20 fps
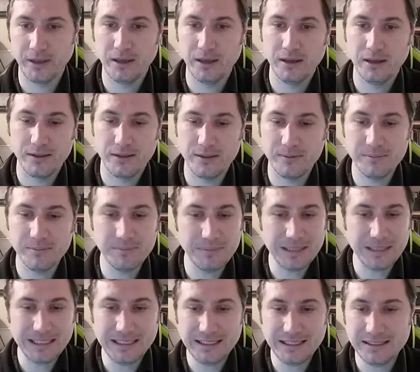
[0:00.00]
The
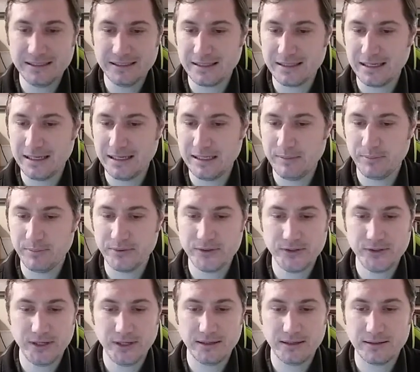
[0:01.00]
mean is
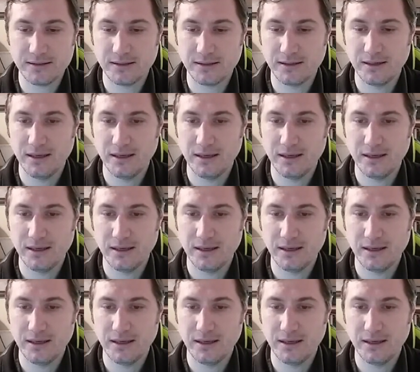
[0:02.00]
80%.